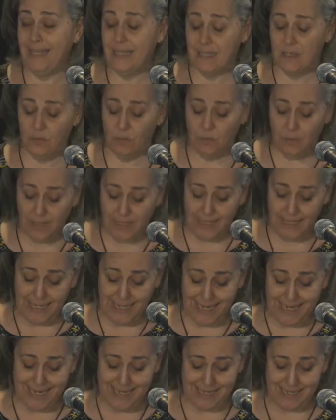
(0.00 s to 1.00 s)
really
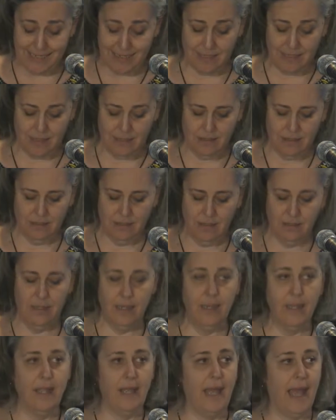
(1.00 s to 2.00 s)
is
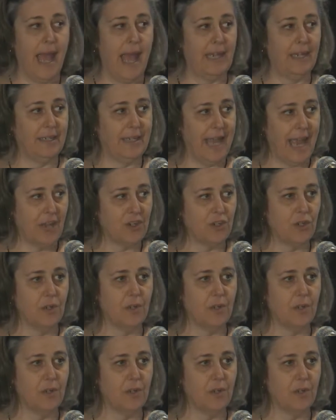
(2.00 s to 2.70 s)
at a national or